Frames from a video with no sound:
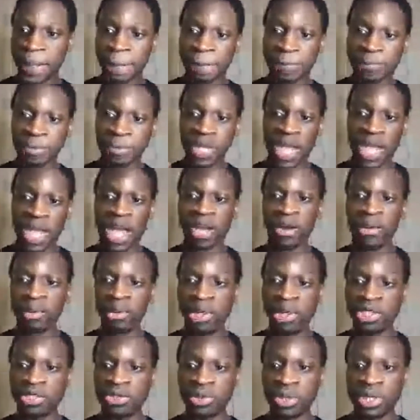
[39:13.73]
how we
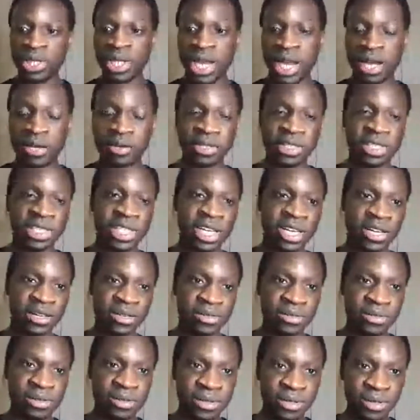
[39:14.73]
treat
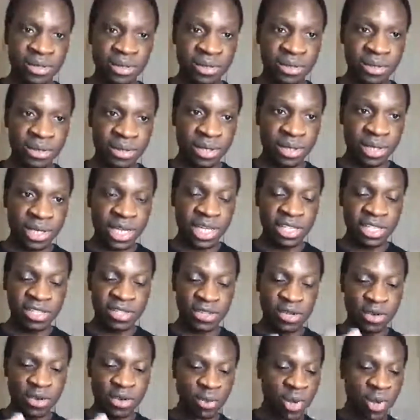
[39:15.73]
ourselves is
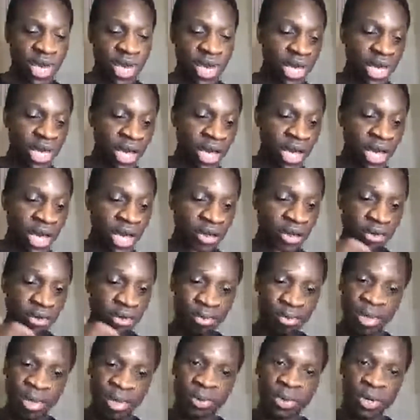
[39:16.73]
the way other
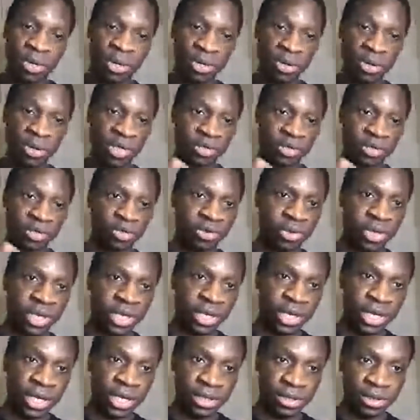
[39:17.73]
people are going to treat
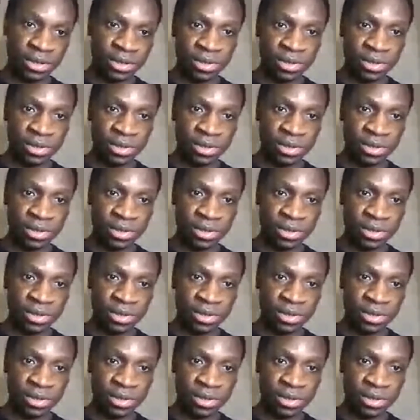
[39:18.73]
us.